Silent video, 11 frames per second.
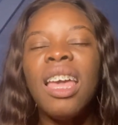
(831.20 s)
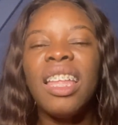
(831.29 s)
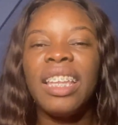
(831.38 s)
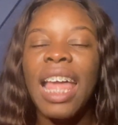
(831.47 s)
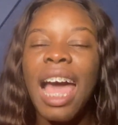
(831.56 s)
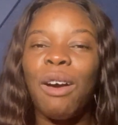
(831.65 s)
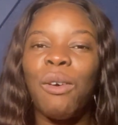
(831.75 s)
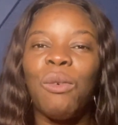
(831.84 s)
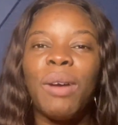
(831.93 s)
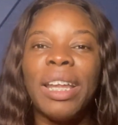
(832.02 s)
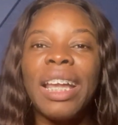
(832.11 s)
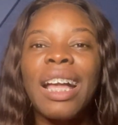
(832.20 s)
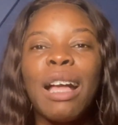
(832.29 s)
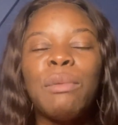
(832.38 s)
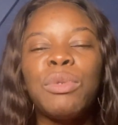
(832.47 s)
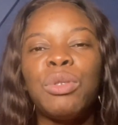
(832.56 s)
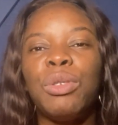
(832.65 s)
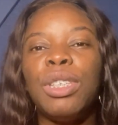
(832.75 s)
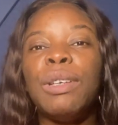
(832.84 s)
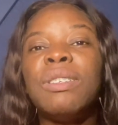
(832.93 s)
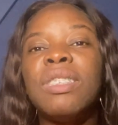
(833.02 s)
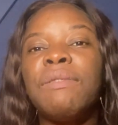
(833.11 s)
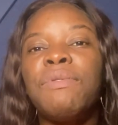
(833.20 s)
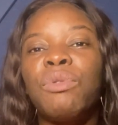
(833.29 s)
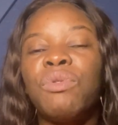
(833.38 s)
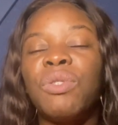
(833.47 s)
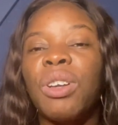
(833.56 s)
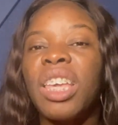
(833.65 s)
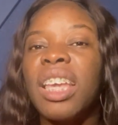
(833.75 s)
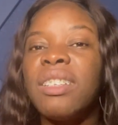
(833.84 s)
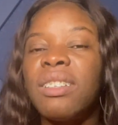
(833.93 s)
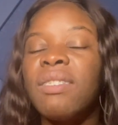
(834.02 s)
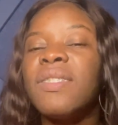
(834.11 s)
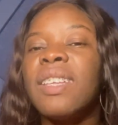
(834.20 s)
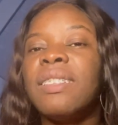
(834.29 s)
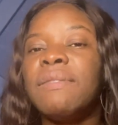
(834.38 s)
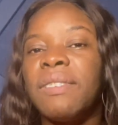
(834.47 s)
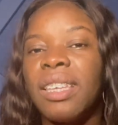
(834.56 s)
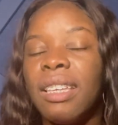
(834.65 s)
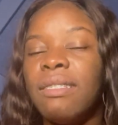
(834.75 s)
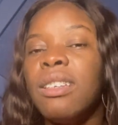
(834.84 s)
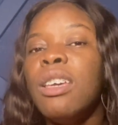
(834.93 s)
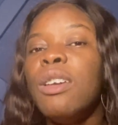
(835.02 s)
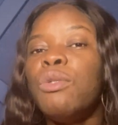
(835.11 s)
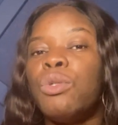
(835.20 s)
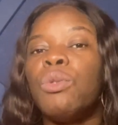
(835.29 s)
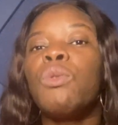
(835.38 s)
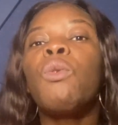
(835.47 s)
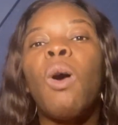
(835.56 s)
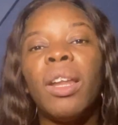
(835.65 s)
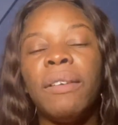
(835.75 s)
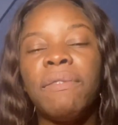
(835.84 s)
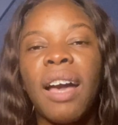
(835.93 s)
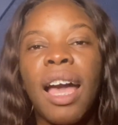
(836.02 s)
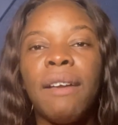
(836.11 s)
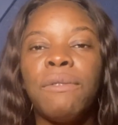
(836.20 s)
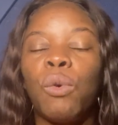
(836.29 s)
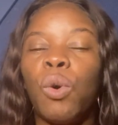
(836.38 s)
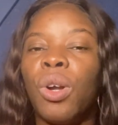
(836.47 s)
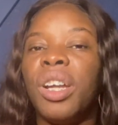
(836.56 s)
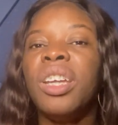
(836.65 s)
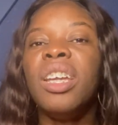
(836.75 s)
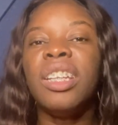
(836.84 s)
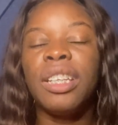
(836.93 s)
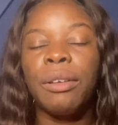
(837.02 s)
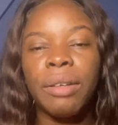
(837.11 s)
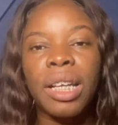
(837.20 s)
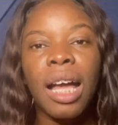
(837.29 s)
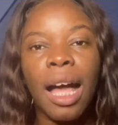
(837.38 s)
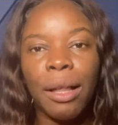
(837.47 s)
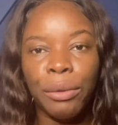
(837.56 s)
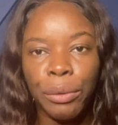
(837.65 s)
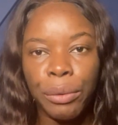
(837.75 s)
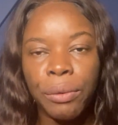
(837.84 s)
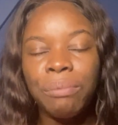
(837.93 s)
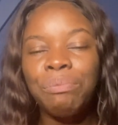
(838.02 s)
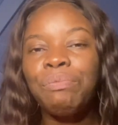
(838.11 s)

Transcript: Now, when it comes to using vocational certificate to qualify for the Green Card Lodo,